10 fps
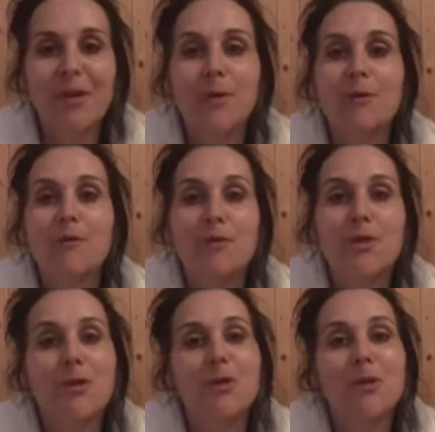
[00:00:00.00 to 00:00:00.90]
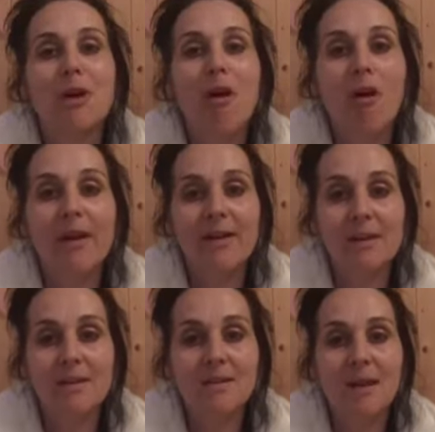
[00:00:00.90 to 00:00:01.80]
you for your
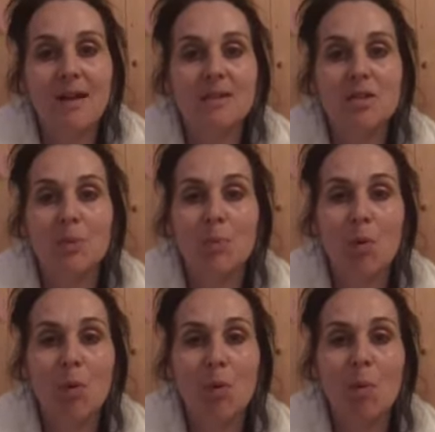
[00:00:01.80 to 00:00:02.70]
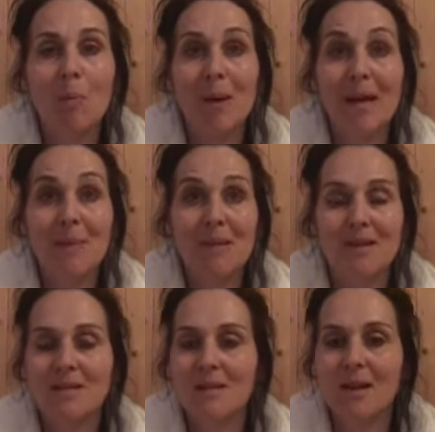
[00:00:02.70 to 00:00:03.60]
kindness, support, baby
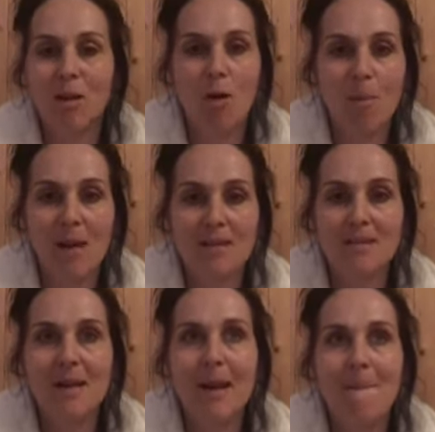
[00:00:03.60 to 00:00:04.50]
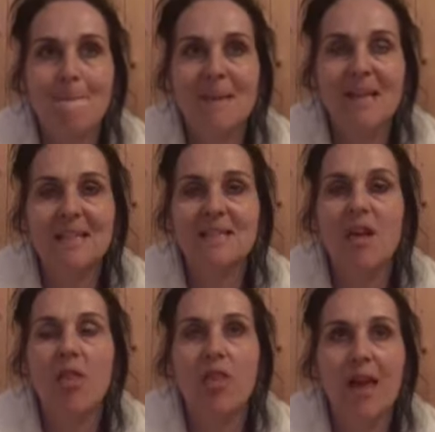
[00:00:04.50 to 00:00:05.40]
dust and comments. It means
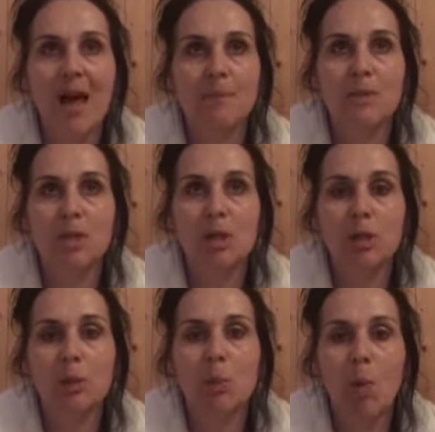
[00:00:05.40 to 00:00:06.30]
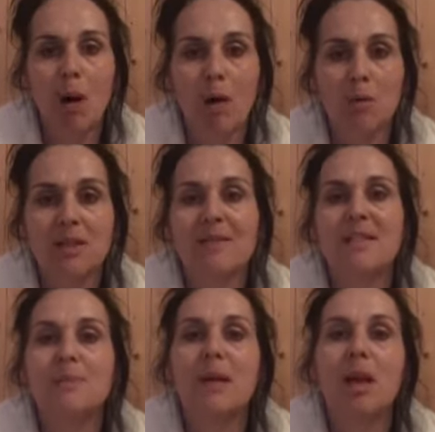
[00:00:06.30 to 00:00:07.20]
the absolute world. And
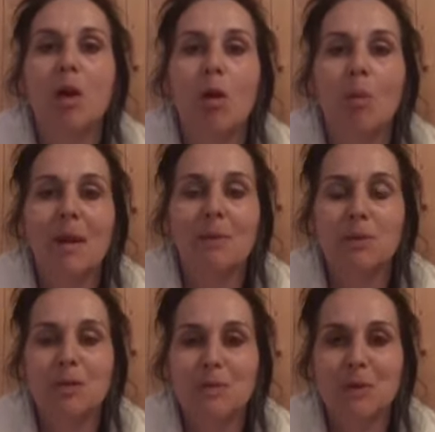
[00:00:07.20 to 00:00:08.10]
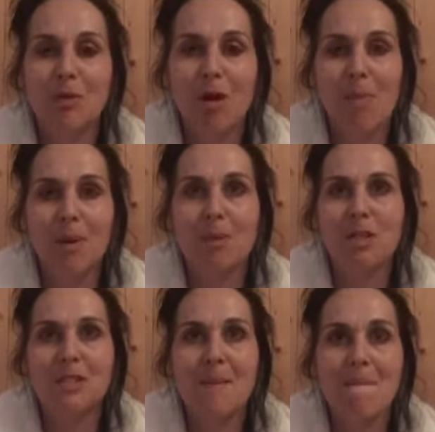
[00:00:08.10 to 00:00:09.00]
there's been a lot of people subscribing,
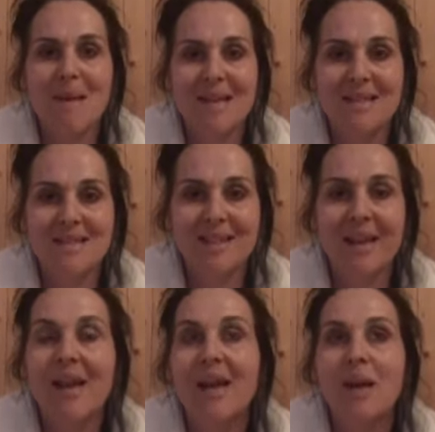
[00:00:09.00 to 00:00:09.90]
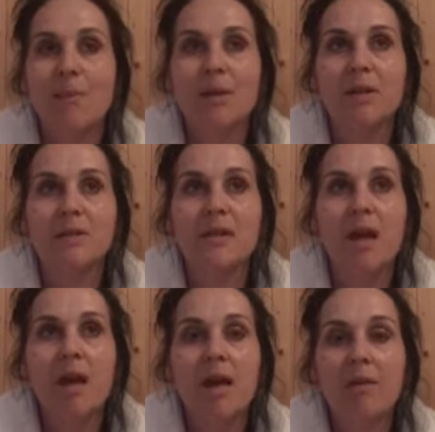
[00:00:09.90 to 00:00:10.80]
which is amazing. Because
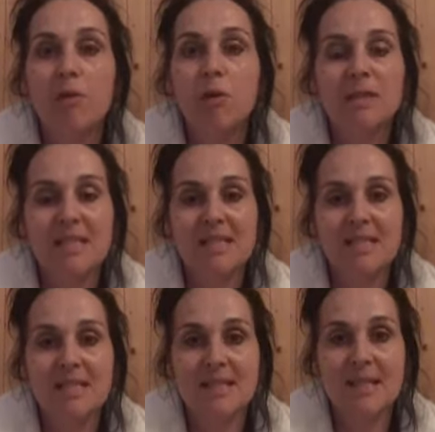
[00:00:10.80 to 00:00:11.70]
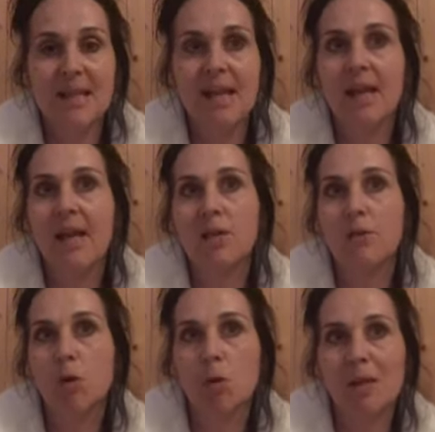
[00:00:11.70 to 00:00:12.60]
if you're TTCing and you've
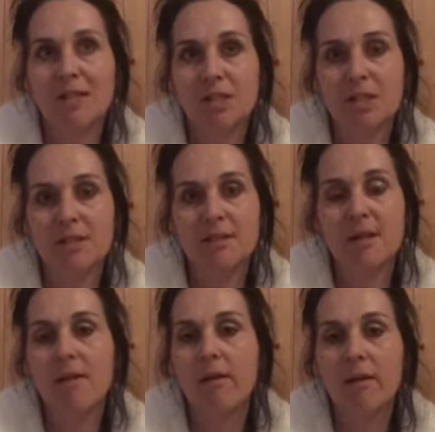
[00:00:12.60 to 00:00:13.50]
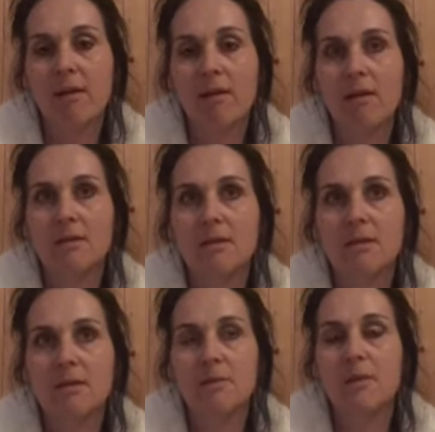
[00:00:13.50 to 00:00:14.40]
got questions and I can't answer
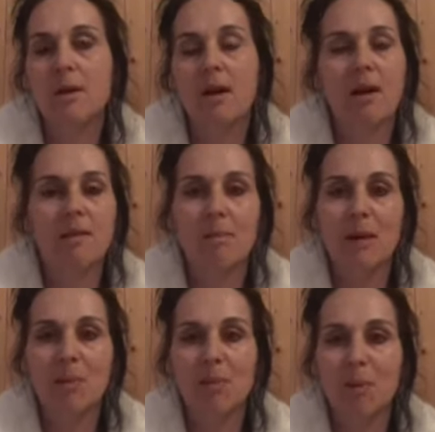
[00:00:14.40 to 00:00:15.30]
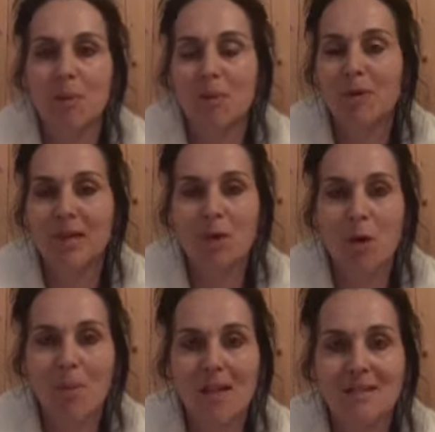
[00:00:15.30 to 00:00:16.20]
them, other people will read
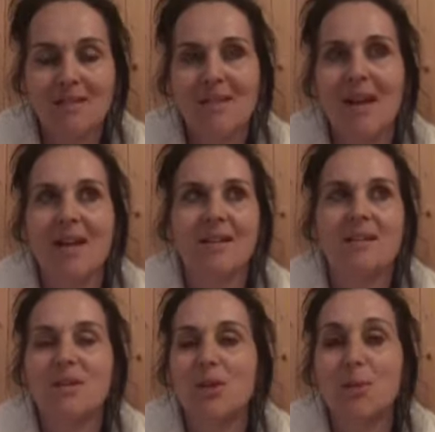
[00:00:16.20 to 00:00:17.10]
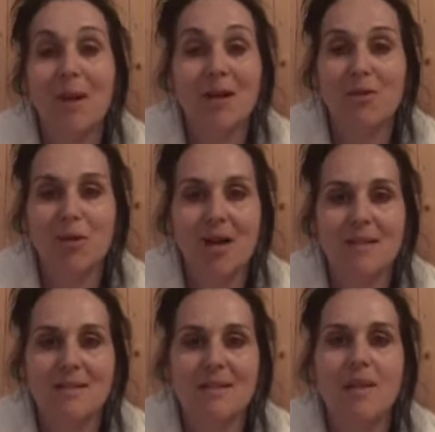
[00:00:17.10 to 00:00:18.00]
comments and you make
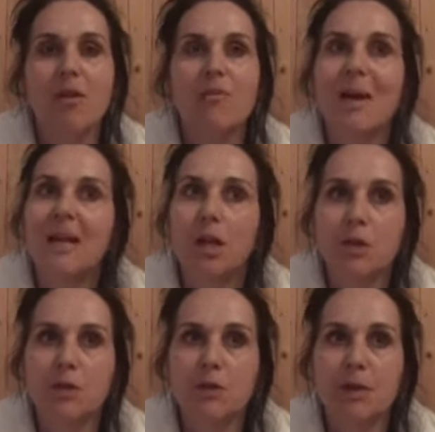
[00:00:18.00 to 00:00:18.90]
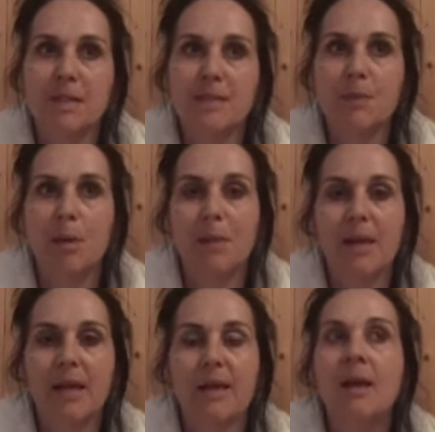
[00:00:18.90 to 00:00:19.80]
friends. And I've made loads of friends by
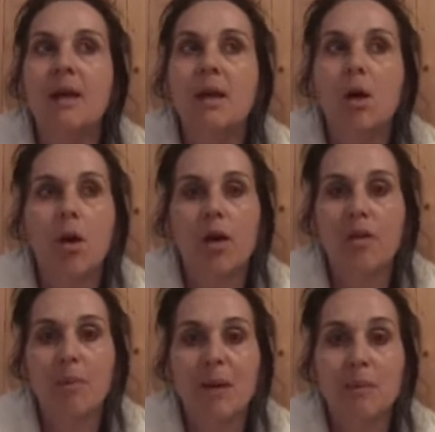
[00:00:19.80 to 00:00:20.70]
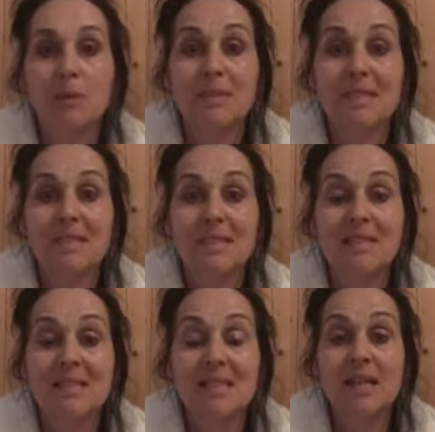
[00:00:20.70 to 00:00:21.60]
being on other people's
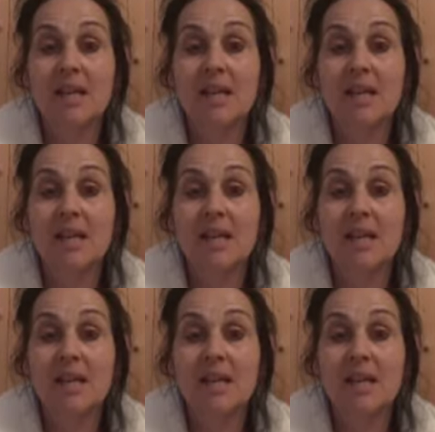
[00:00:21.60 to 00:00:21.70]
TTC